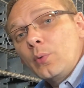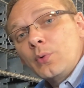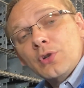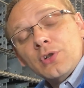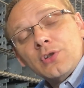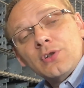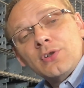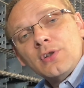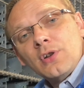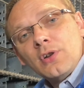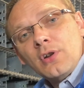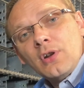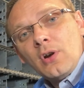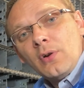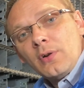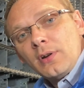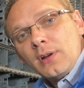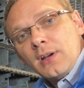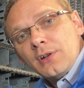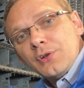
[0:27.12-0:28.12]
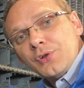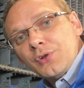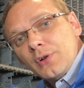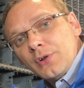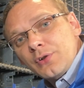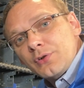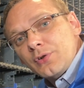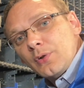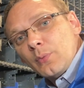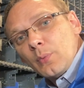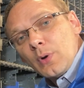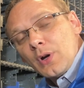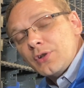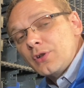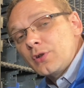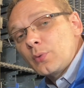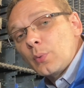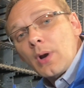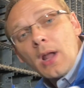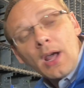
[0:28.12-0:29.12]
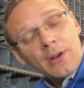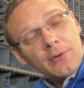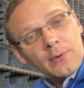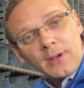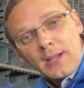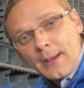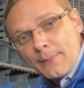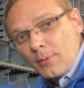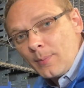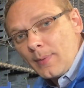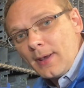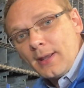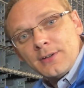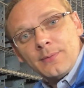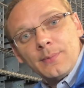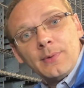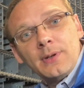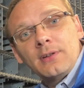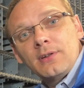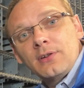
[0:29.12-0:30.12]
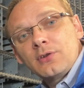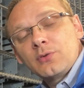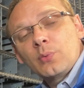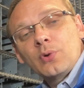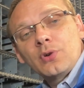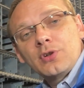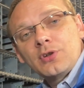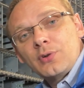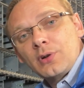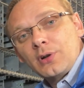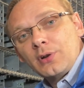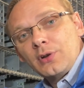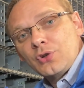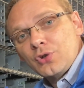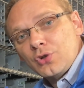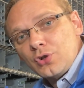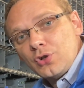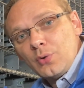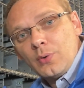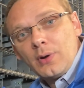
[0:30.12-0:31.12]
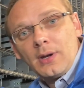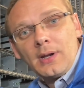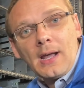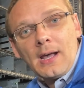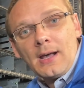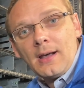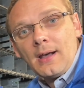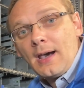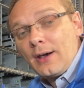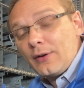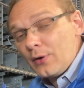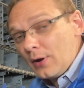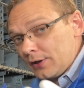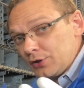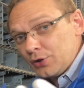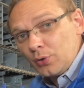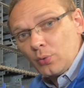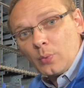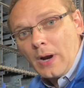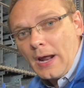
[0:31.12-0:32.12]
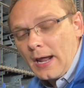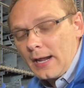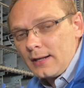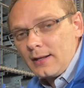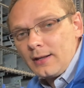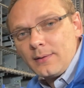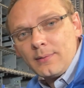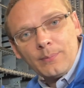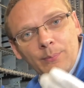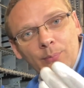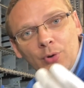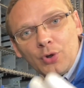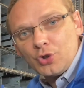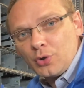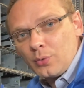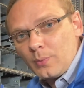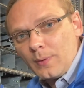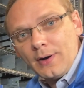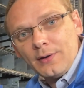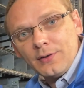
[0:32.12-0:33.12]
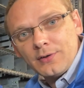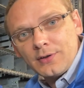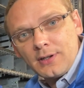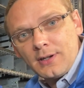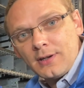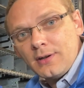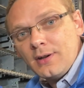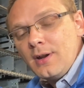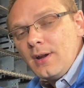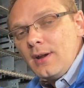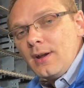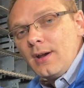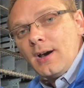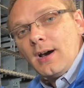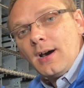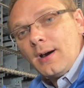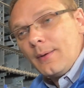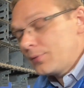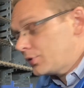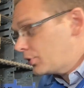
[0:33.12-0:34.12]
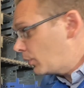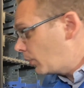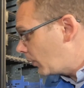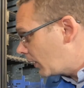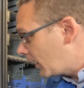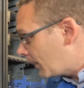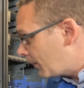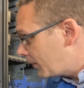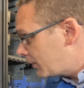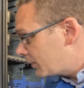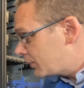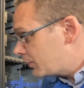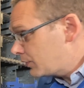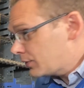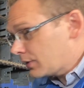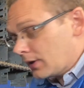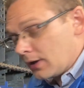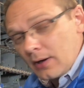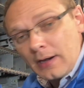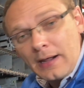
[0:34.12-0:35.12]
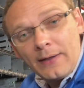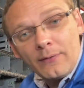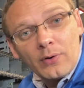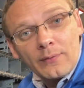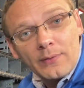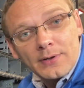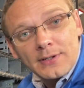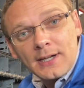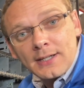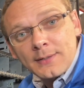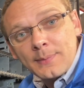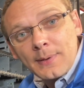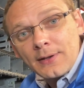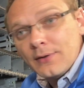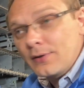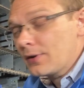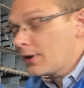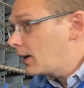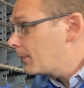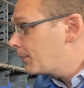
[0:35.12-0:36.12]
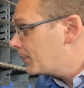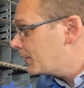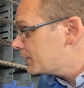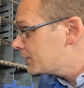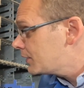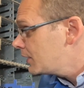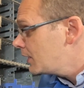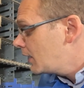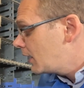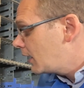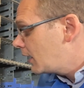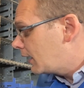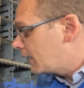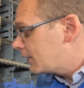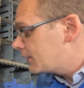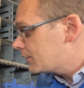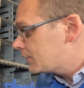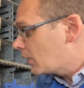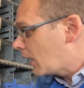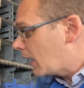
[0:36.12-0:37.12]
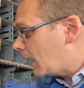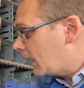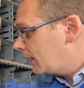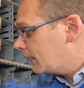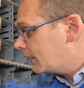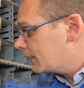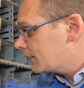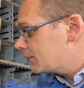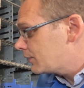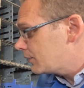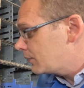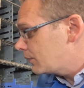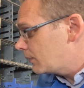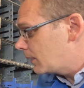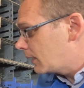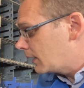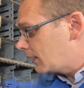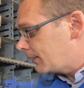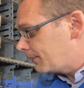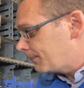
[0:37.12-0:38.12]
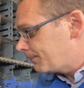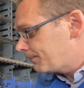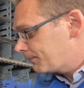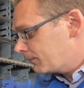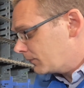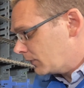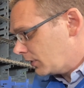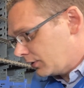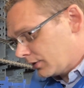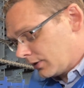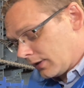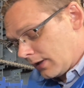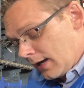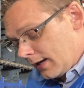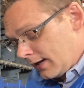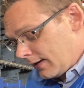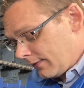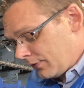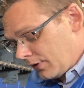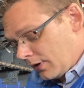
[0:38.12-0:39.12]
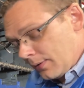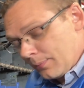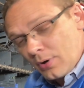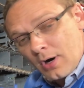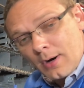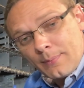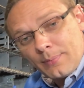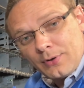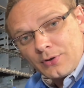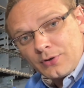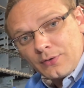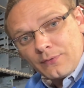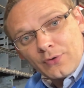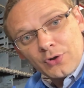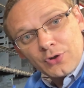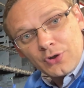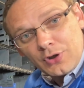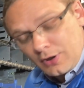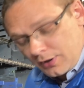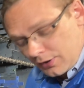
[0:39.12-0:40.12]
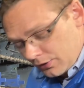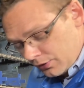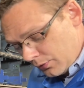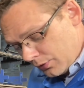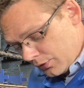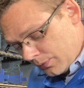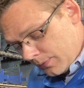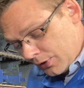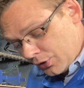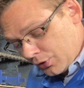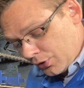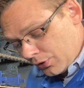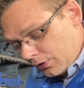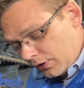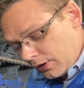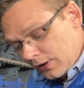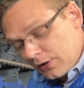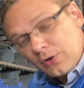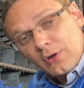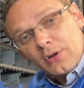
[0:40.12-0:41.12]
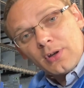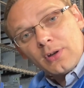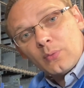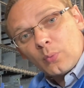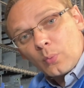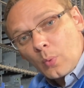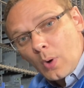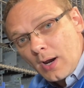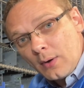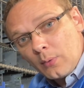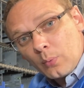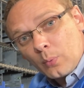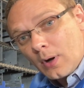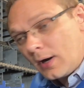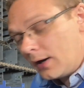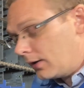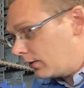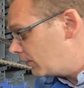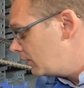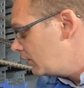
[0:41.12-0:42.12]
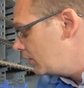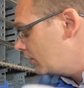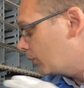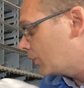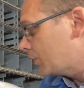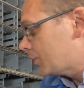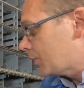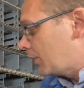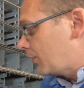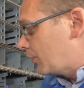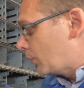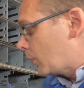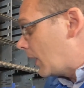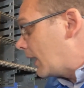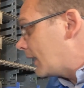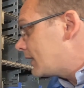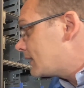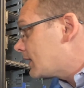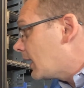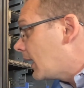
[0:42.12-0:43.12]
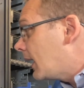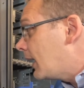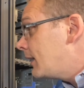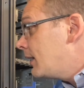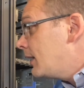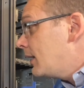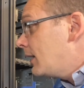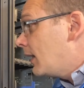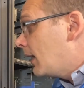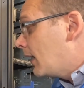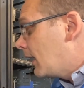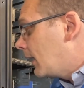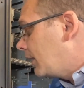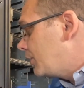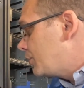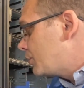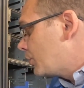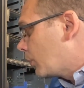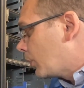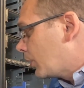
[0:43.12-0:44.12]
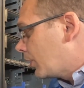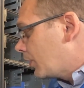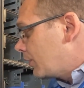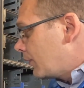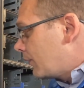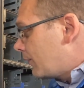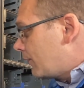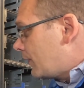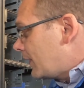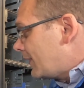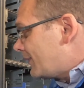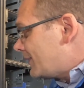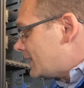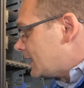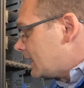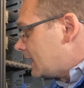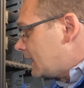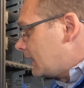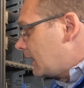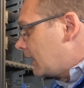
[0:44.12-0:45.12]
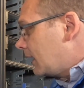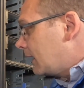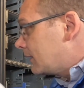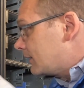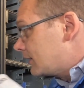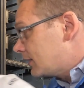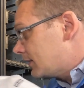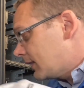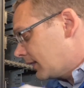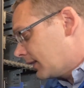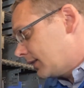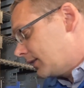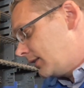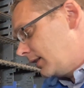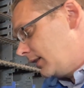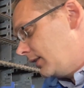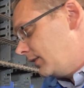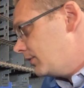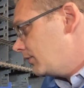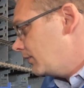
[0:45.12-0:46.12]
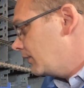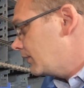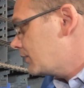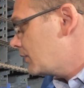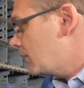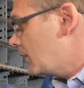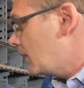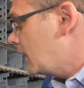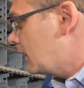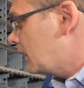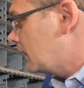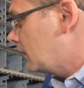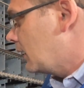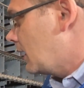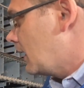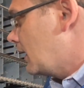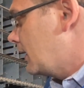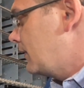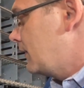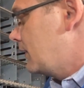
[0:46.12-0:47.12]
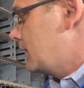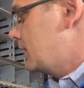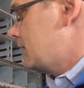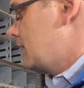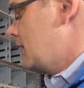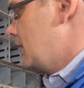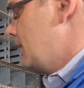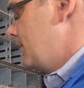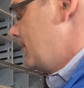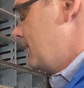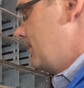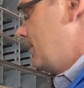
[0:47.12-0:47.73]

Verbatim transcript: Just to note, in case you're interested in watching this, we're not doing cable management in this. We're strictly just doing how to actually rack it and put your rails in. So what I'm going to do is I have one of our techs back there to help us. So I like to just line everything up properly. So first thing you need to do is make sure you get the right rail. We're starting on the right side. Angel, we're going to do 15 and 16, so let's go ahead and line this up.